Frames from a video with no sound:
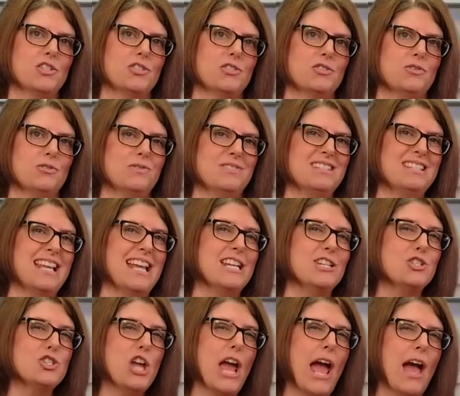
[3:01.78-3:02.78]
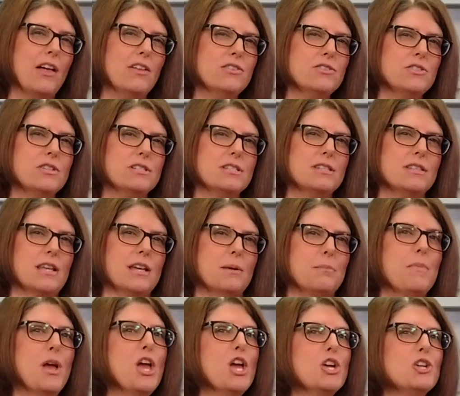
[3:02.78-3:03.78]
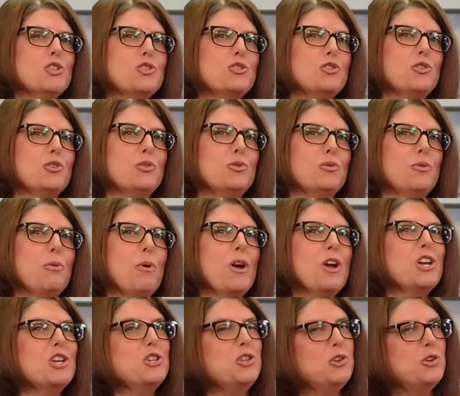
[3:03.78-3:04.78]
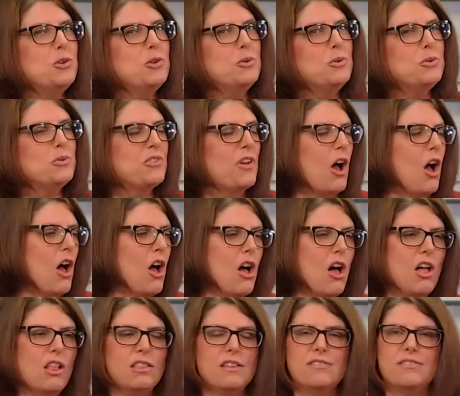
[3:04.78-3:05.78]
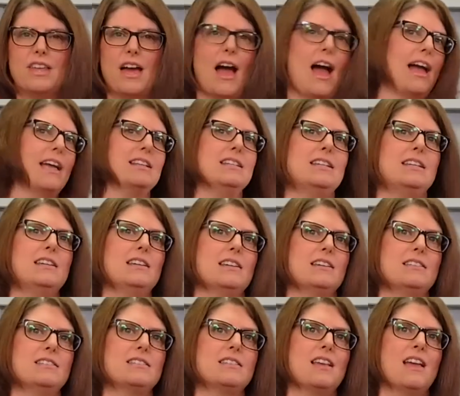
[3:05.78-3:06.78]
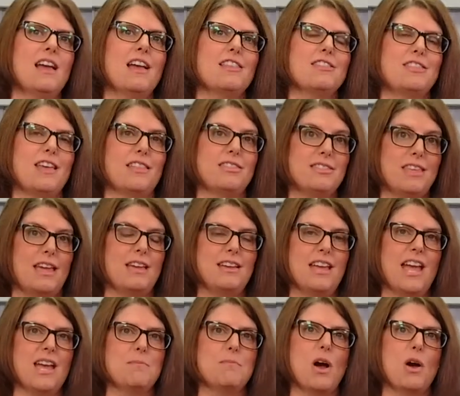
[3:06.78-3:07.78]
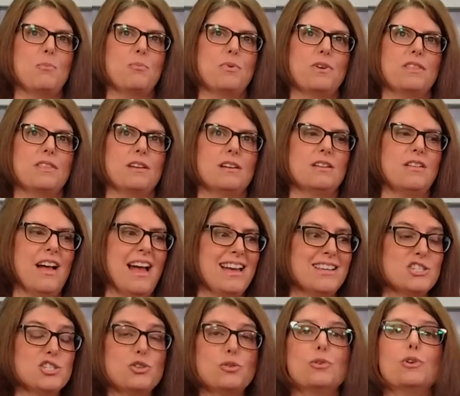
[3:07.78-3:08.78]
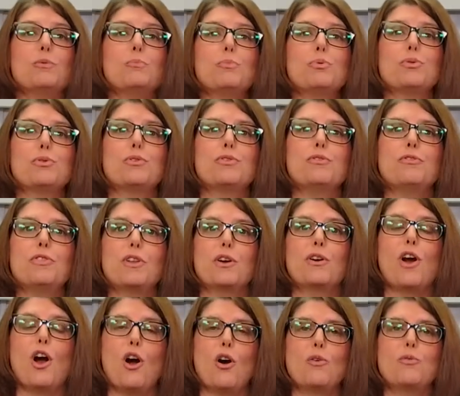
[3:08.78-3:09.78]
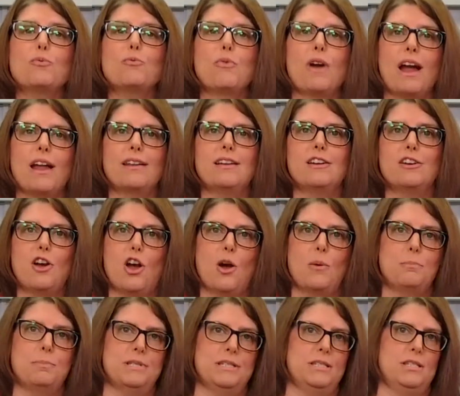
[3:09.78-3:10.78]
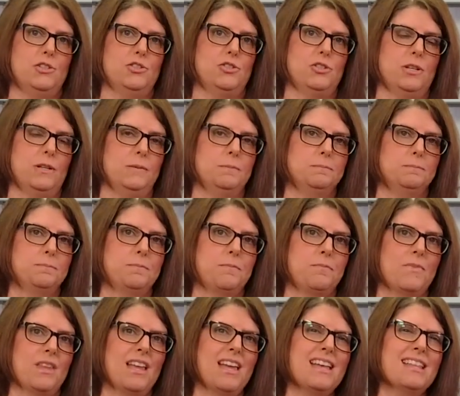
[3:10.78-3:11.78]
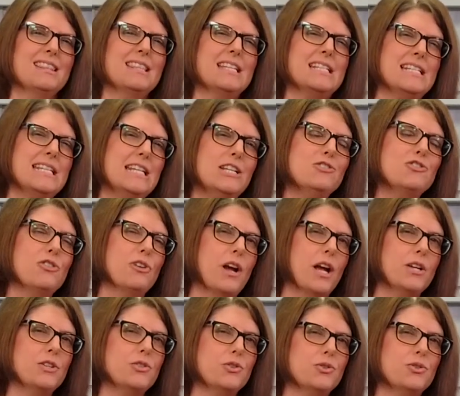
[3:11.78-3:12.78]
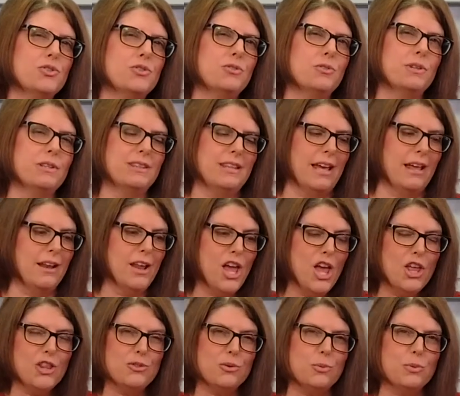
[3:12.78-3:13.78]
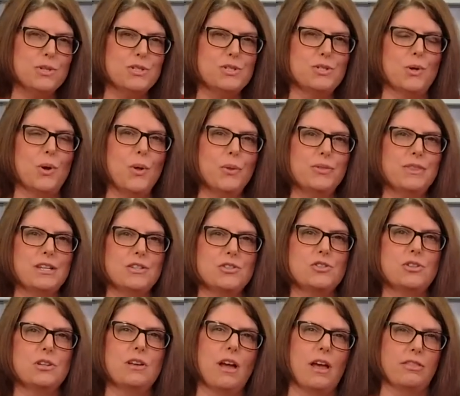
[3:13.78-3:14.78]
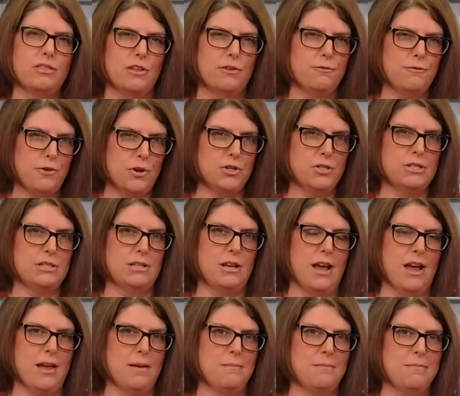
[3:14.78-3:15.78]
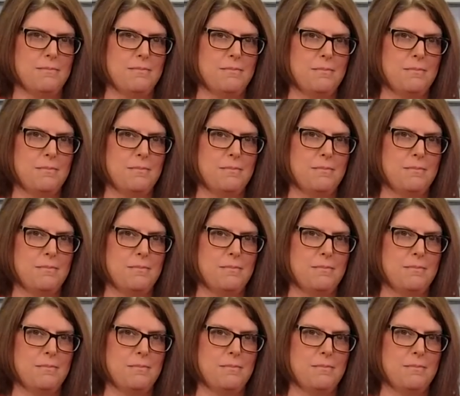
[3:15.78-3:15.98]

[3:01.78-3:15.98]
to students and challenges them to use all of the ideas that they came up with in class to improve their own writing composition. The teacher understood that the result that she got the first time